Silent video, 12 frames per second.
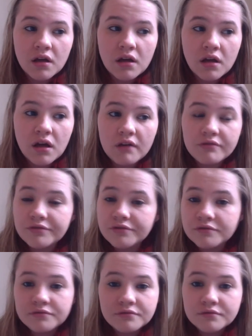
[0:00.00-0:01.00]
of
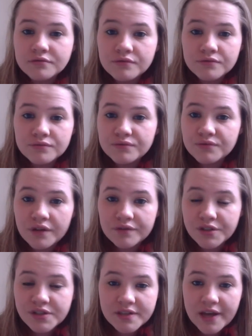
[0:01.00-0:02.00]

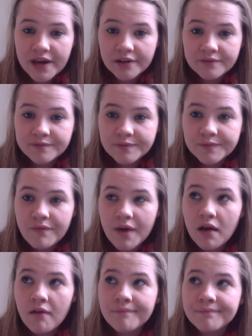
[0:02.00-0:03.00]
your desire,
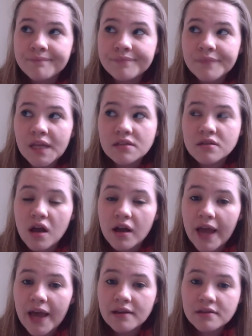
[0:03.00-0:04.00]
as long
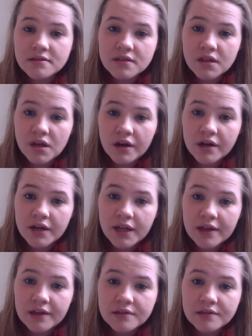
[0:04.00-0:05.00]
as the yarn
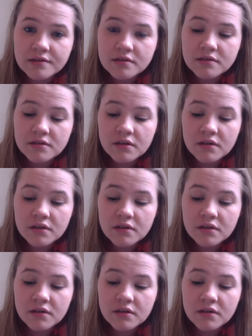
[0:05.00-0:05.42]
is,